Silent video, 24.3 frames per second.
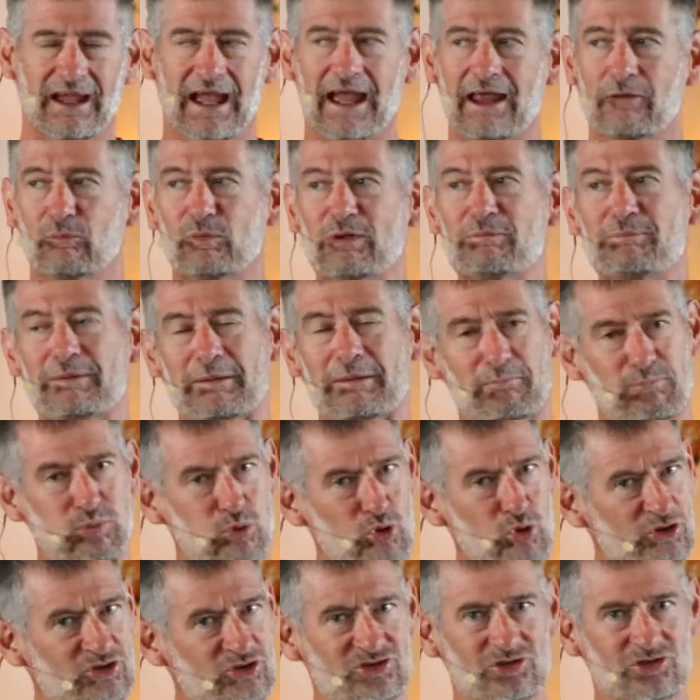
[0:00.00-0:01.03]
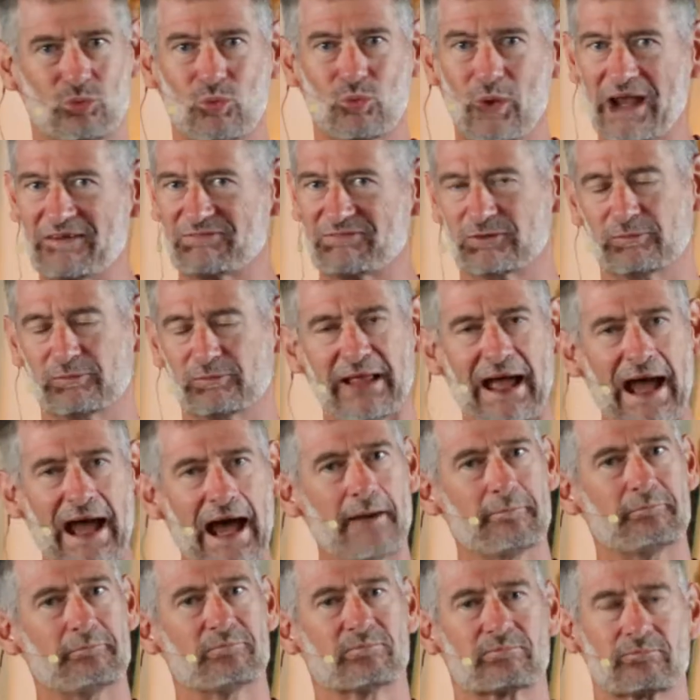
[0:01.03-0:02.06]
And we've been pushed away from
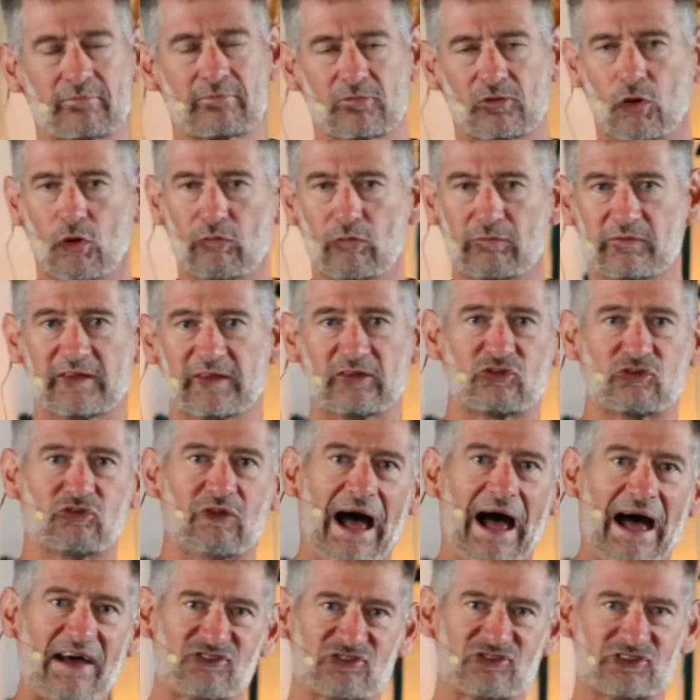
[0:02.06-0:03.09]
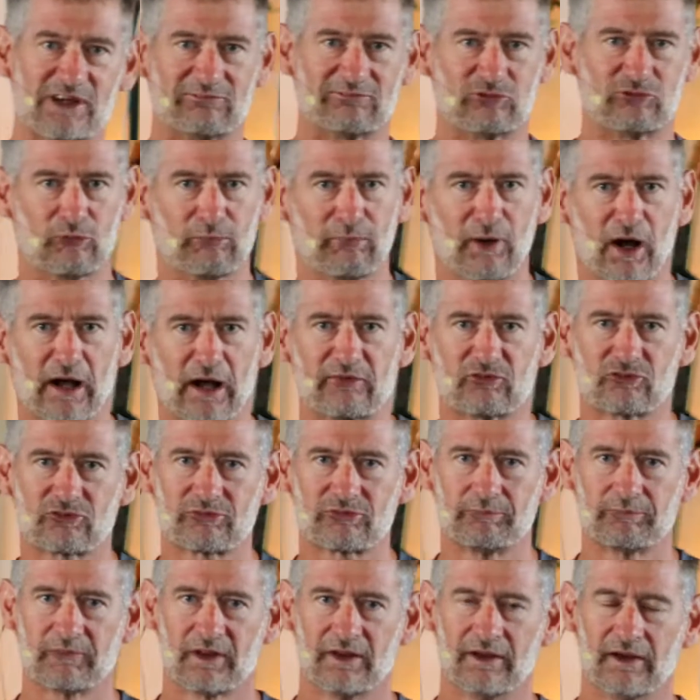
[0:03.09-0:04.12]
that over these last several
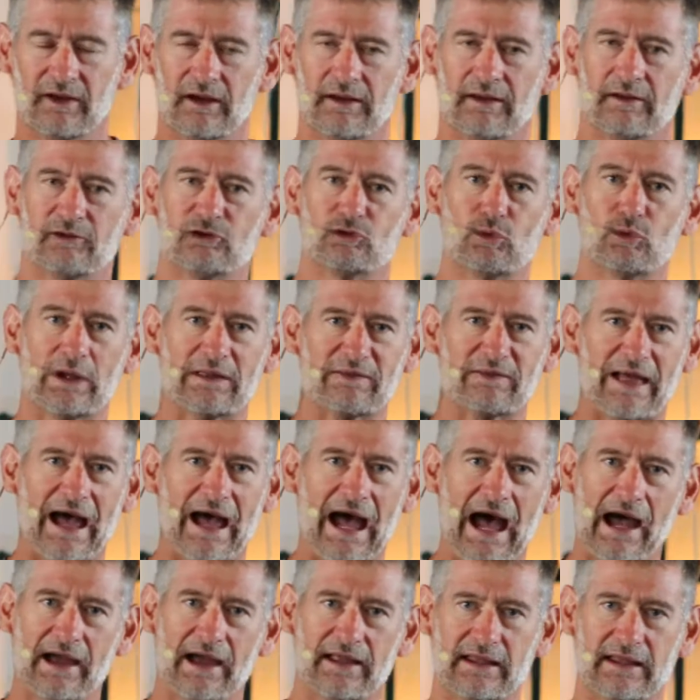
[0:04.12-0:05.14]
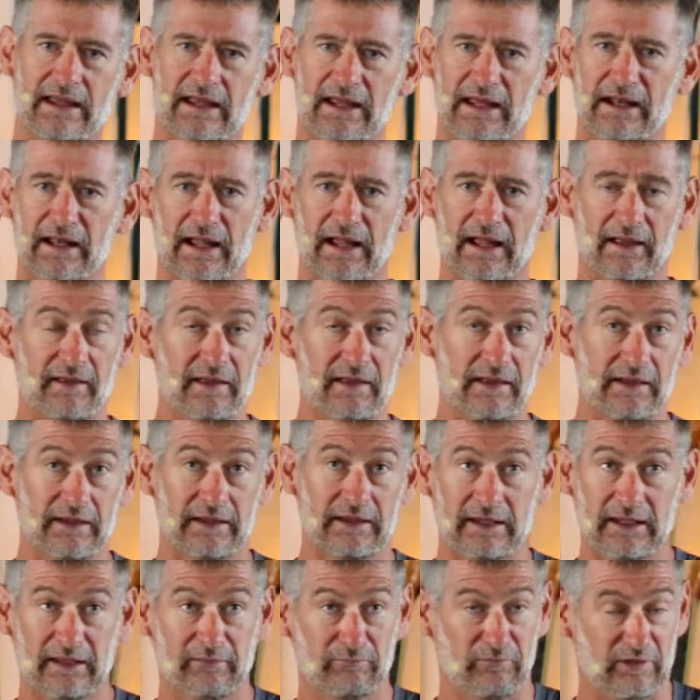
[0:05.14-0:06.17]
months, doing that
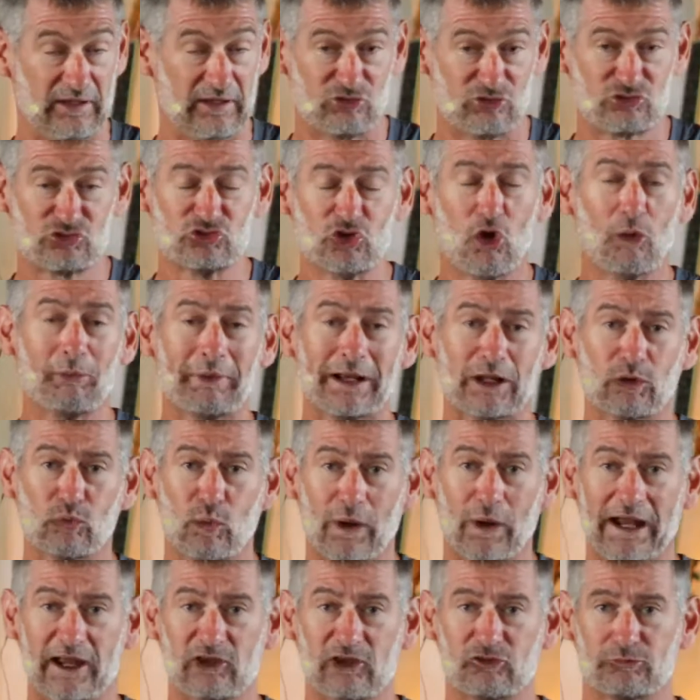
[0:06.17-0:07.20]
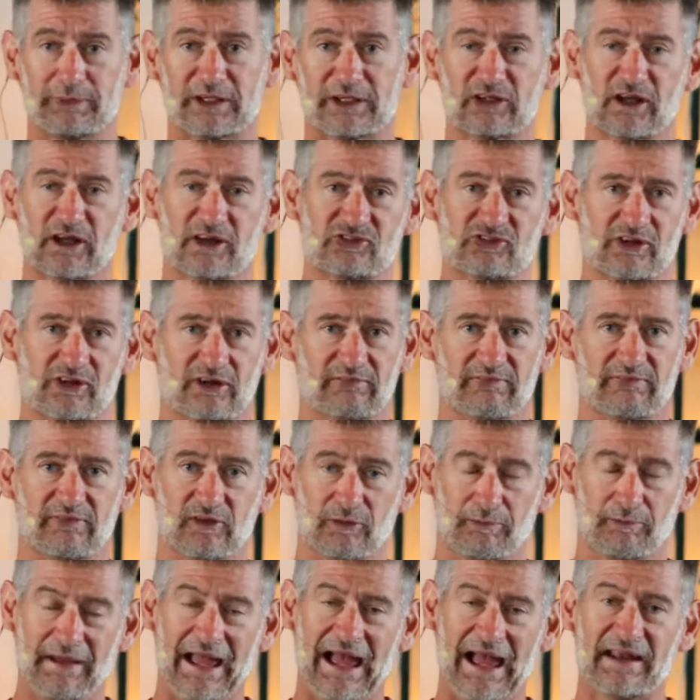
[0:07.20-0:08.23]
in so many ways because of
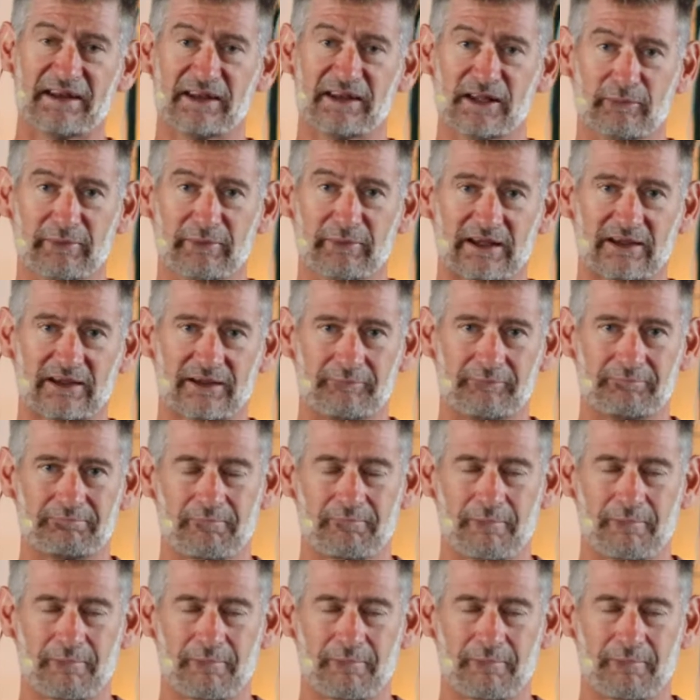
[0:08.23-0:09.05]
the pandemic.